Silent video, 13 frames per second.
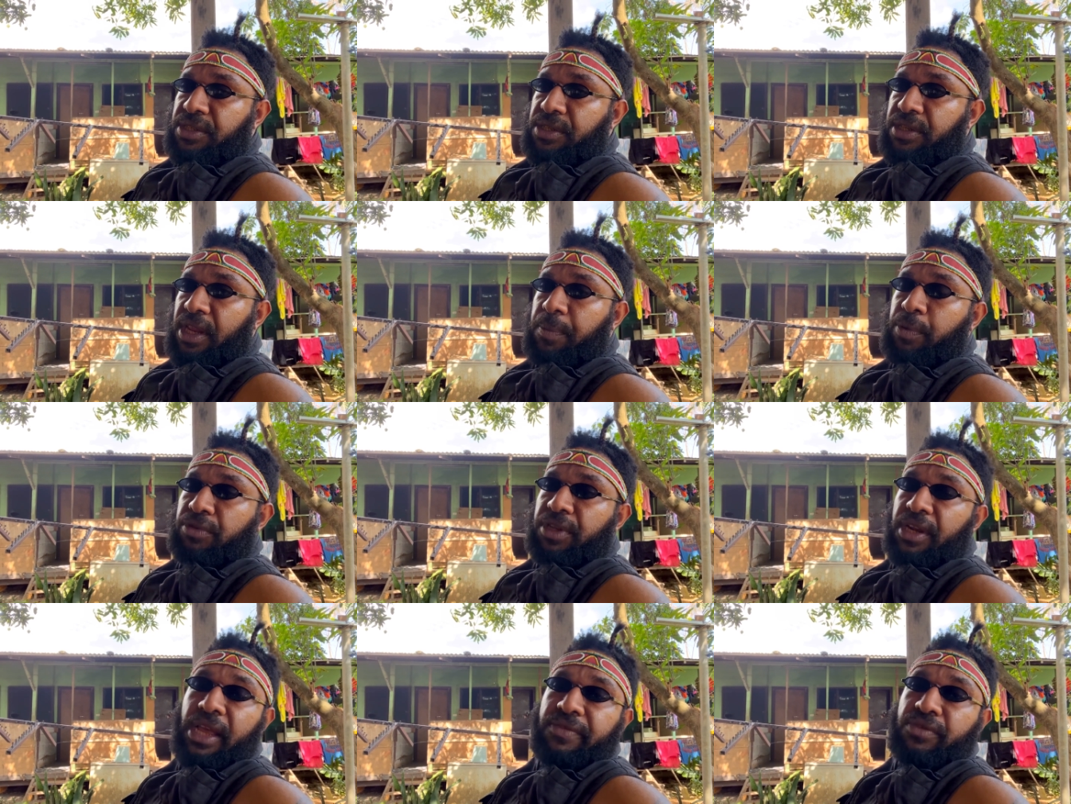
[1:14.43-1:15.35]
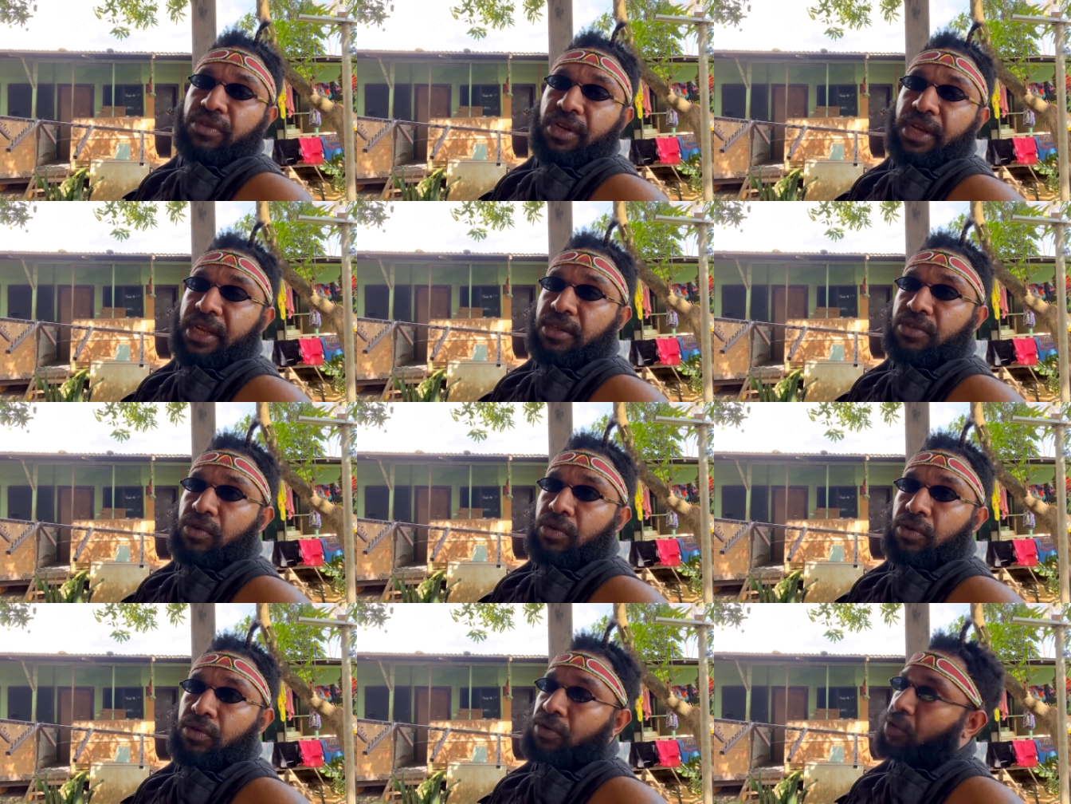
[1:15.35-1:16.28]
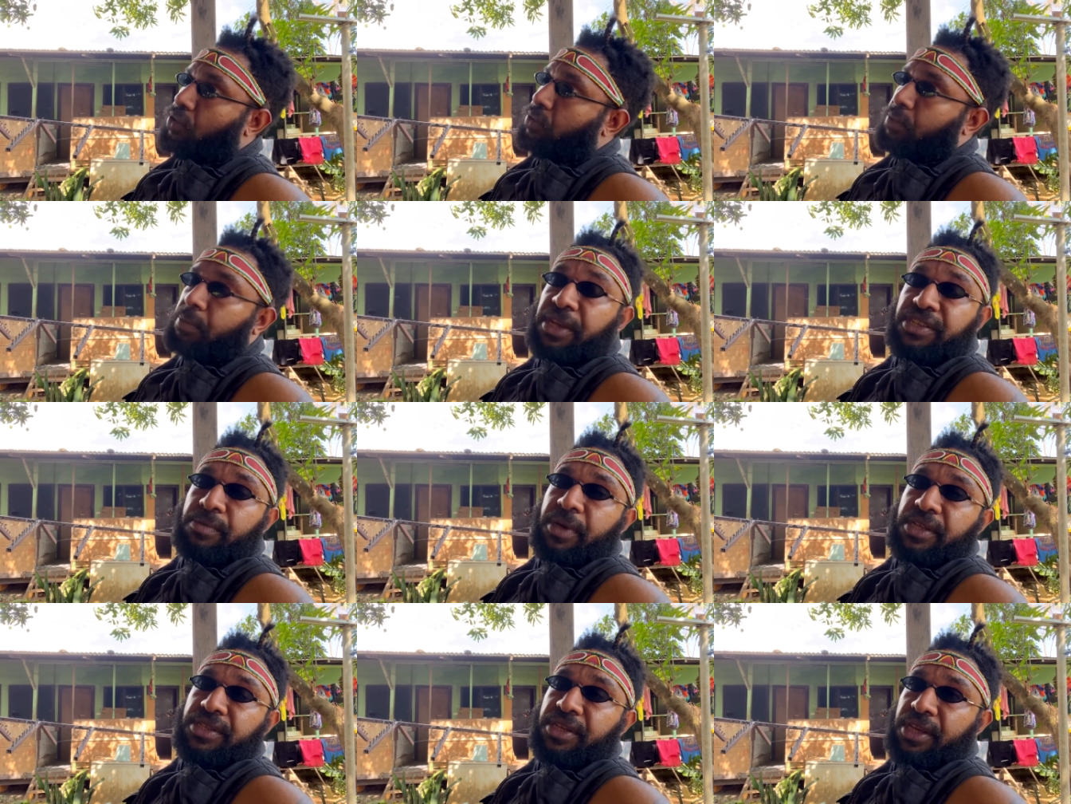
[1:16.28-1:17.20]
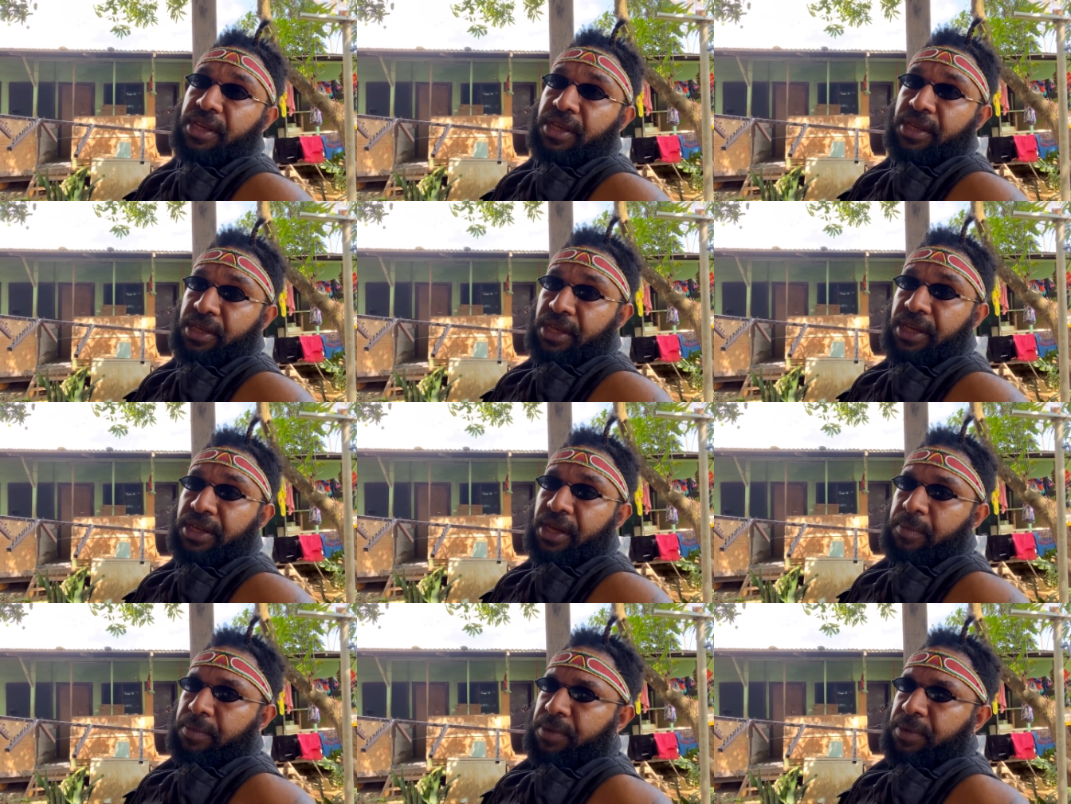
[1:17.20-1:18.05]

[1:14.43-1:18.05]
they put their lives on the line so, you know, maximize their income.